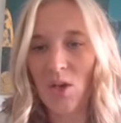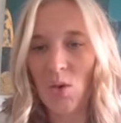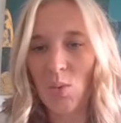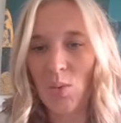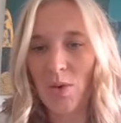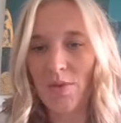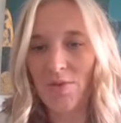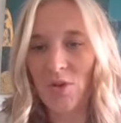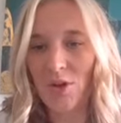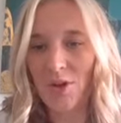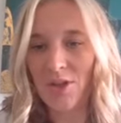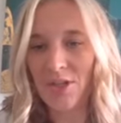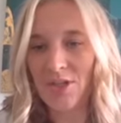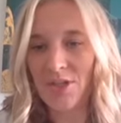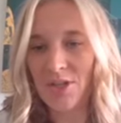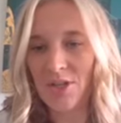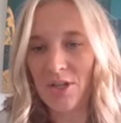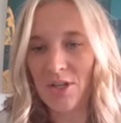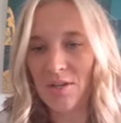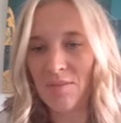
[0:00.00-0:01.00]
We've got the
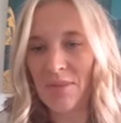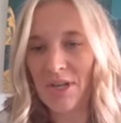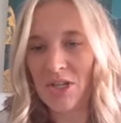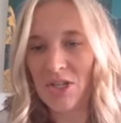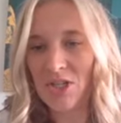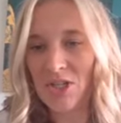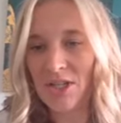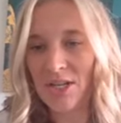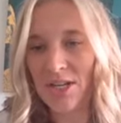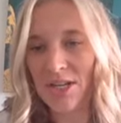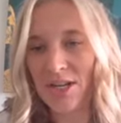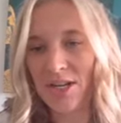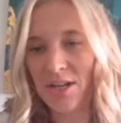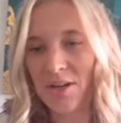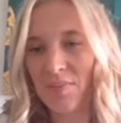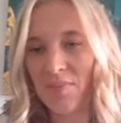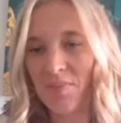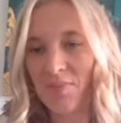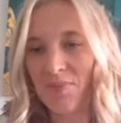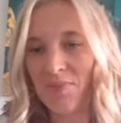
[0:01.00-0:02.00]
student
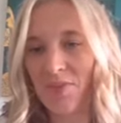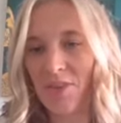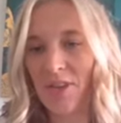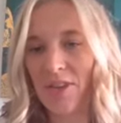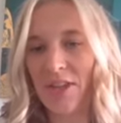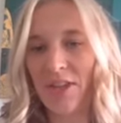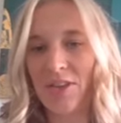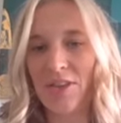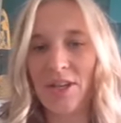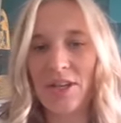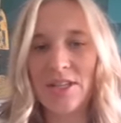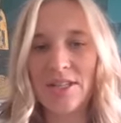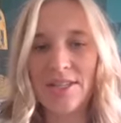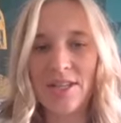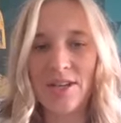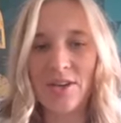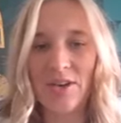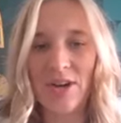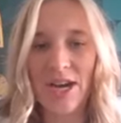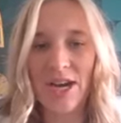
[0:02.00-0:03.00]
mentioning that the
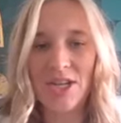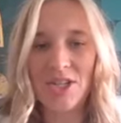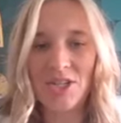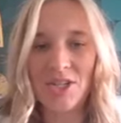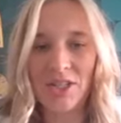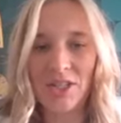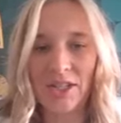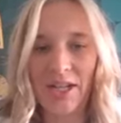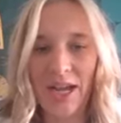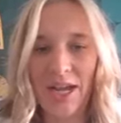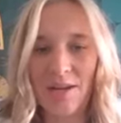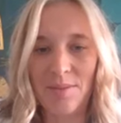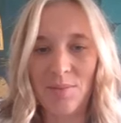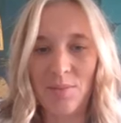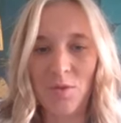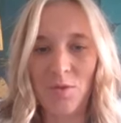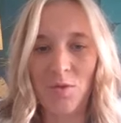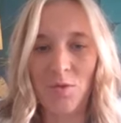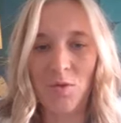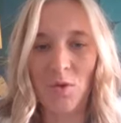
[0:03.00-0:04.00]
consideration came
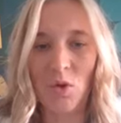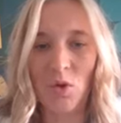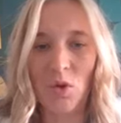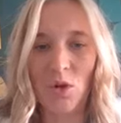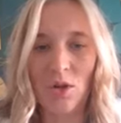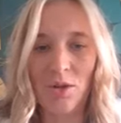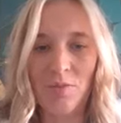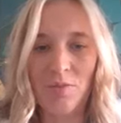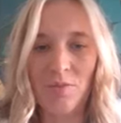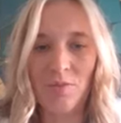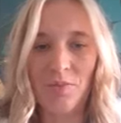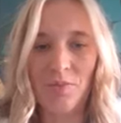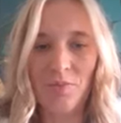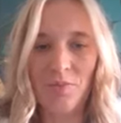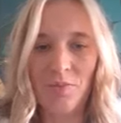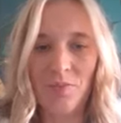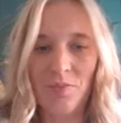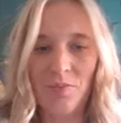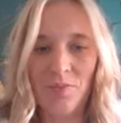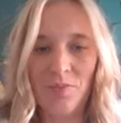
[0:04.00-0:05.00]
before
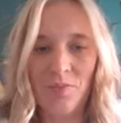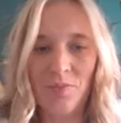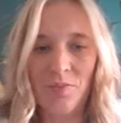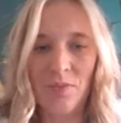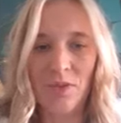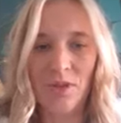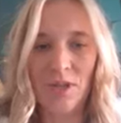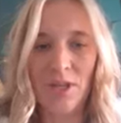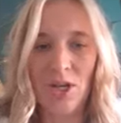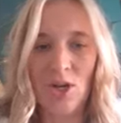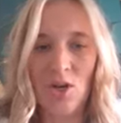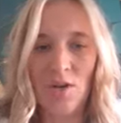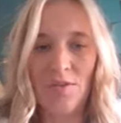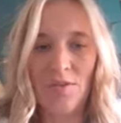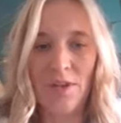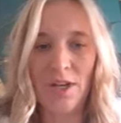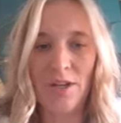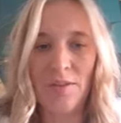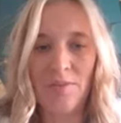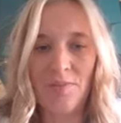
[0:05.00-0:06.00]
the
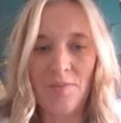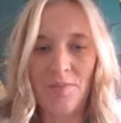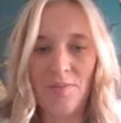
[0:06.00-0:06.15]
offer,